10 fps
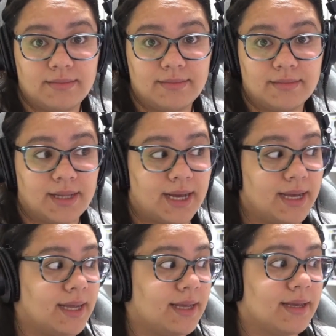
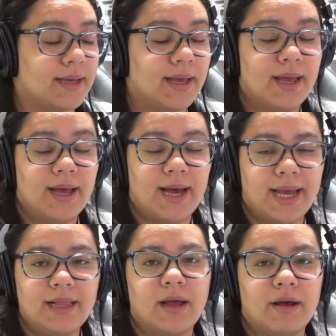Like, I
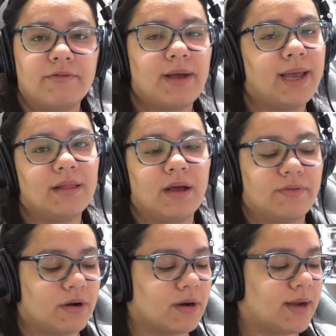love her.